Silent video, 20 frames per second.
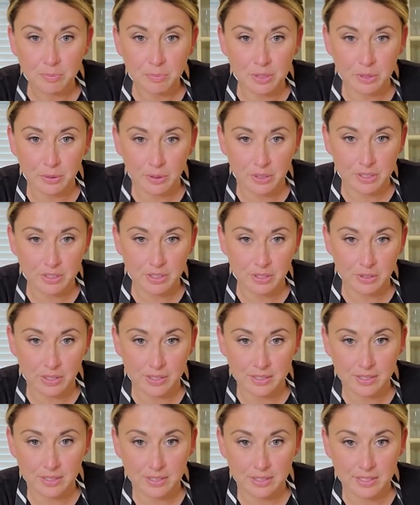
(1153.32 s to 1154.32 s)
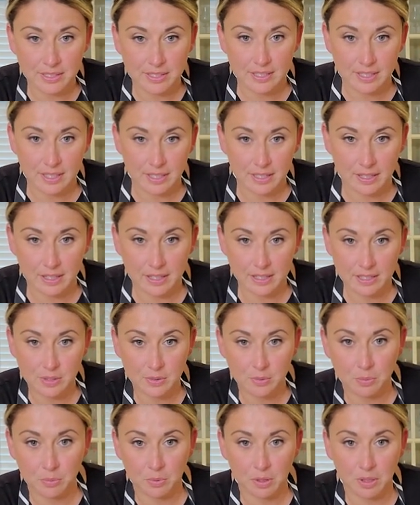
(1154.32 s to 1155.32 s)
So you guys can see, this
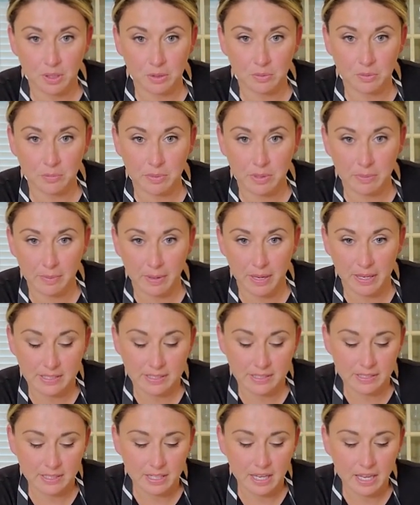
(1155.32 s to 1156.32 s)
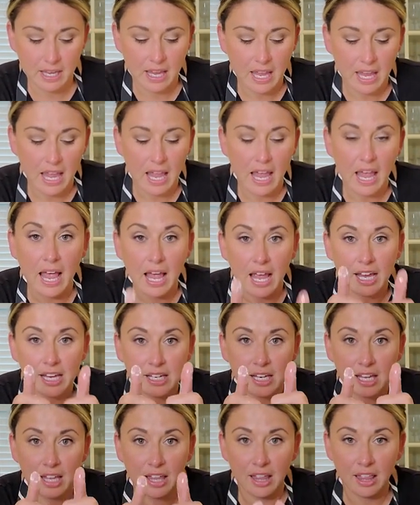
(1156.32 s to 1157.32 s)
one would be the best.
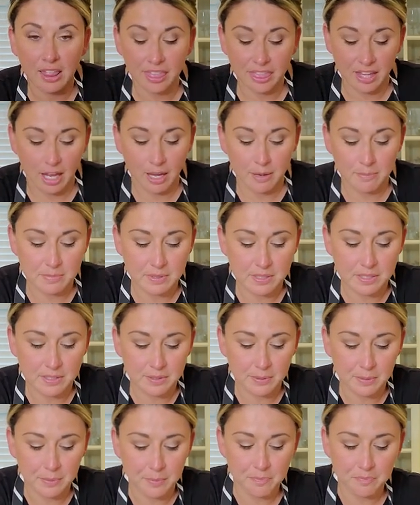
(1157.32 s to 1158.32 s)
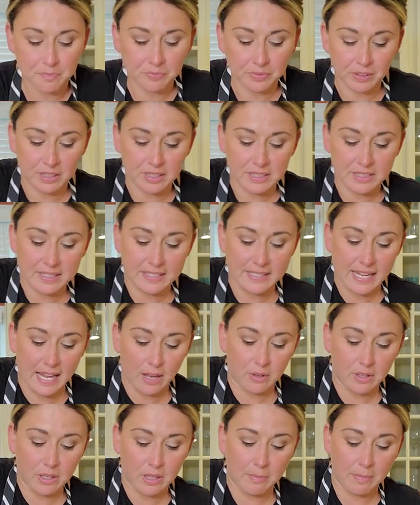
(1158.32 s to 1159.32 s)
Thumbs
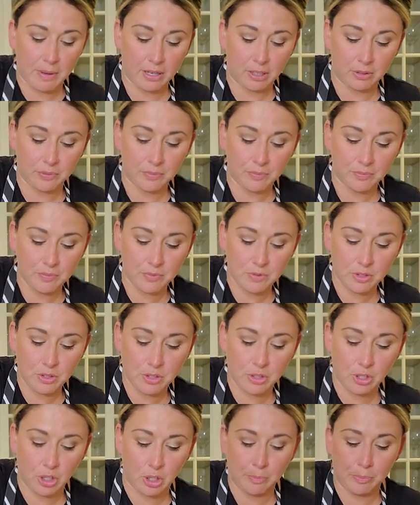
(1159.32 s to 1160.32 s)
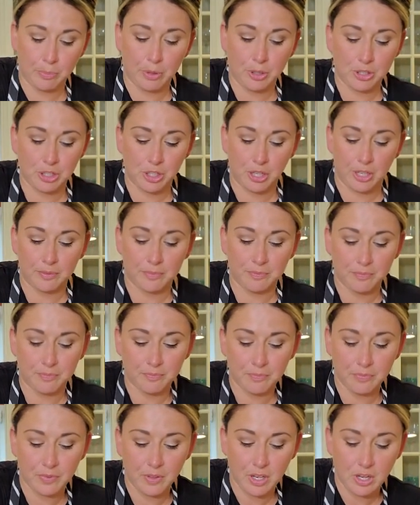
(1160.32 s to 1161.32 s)
down in the middle. Start pushing.
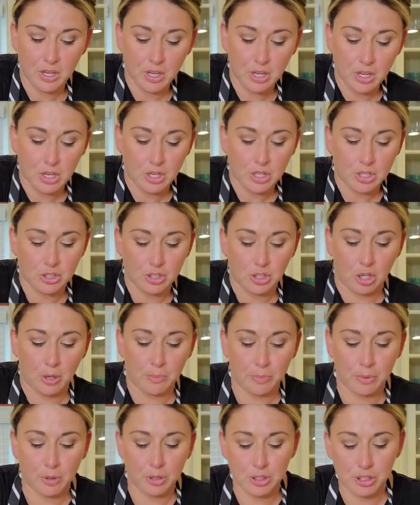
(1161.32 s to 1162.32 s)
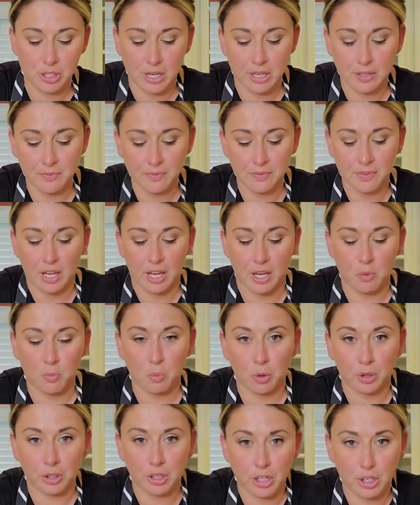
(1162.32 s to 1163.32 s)
Start pushing and
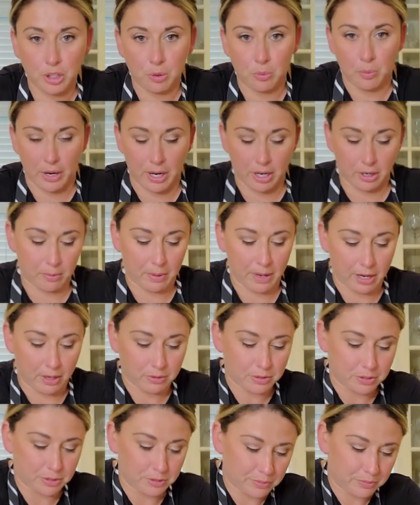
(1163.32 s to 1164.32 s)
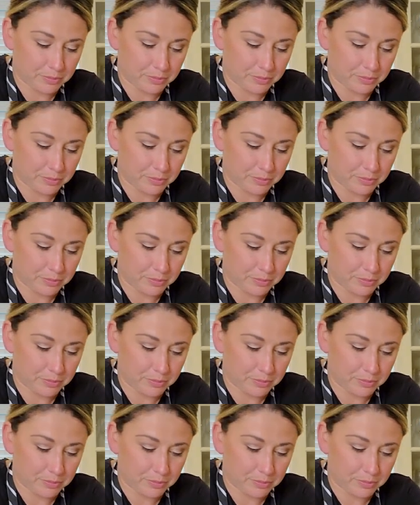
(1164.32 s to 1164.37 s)
working your way around.